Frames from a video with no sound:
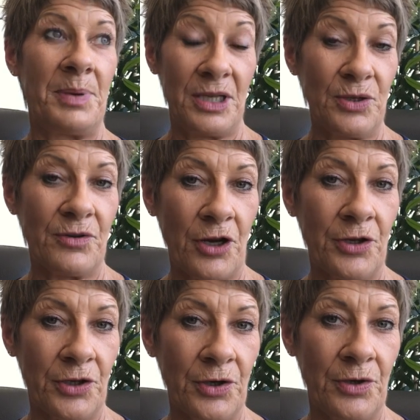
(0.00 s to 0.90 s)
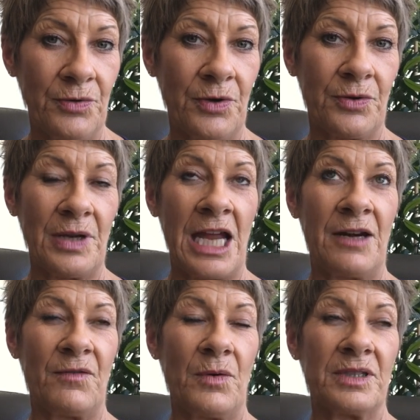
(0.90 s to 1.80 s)
be your own guru
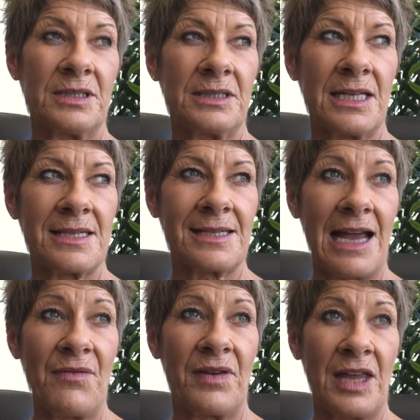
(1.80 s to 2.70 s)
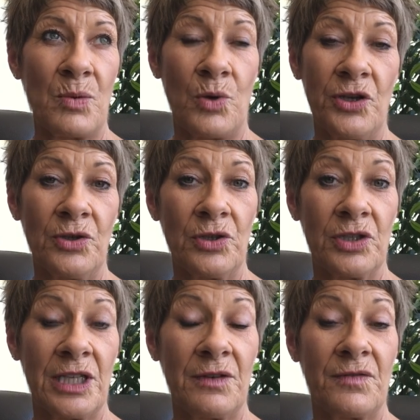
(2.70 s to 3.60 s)
and discover that what you're
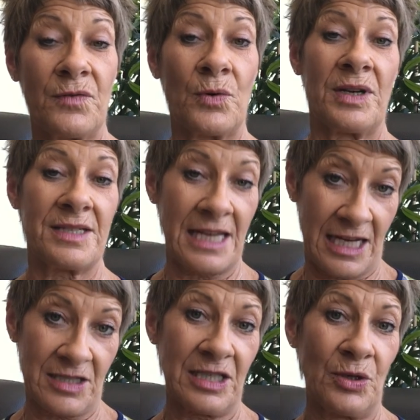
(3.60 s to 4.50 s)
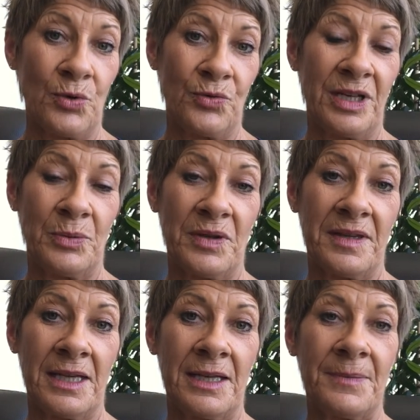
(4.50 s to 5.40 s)
looking for is actually already
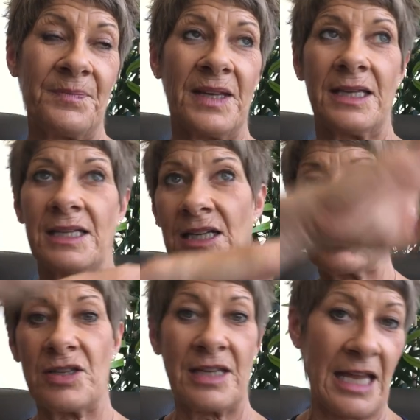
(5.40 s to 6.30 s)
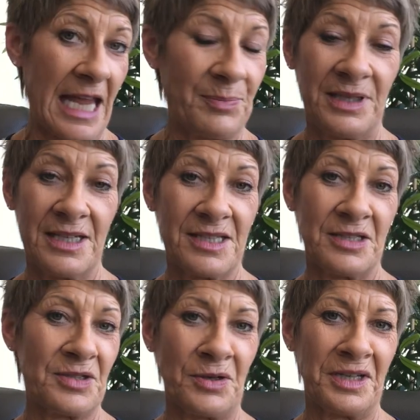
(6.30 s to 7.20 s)
within that the happiness
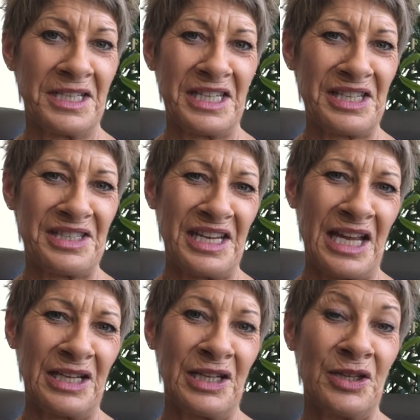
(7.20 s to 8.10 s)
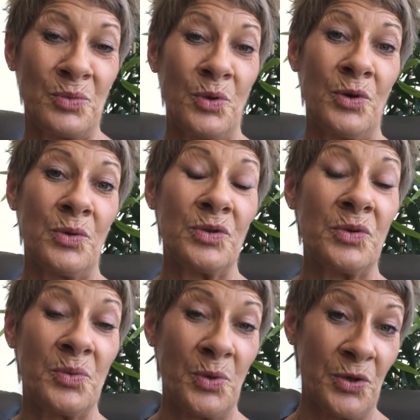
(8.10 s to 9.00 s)
does not exist out in the world,
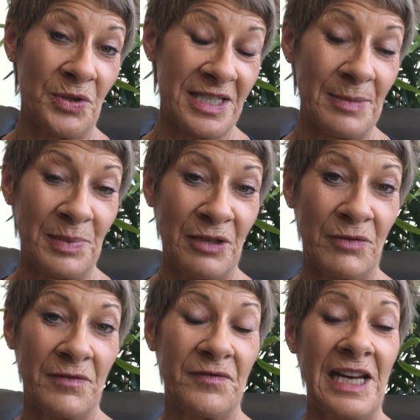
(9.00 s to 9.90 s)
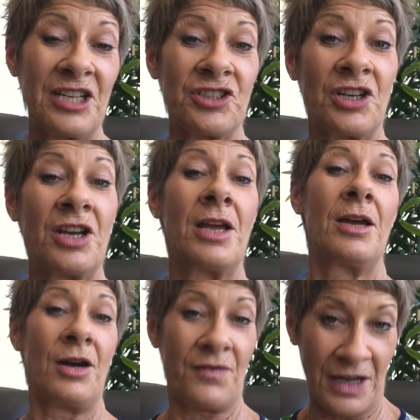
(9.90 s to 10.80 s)
or the world is simply a reflection
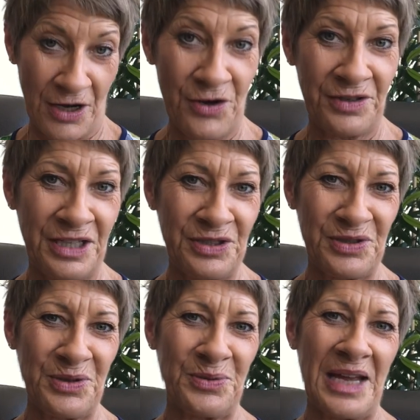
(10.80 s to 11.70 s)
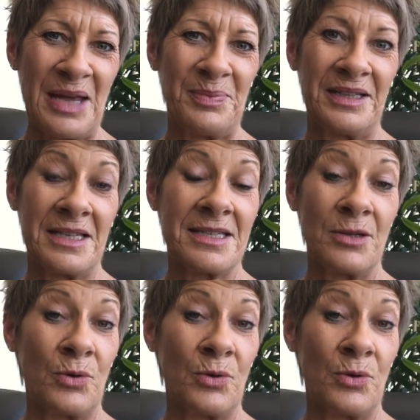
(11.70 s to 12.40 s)
of our own internal happiness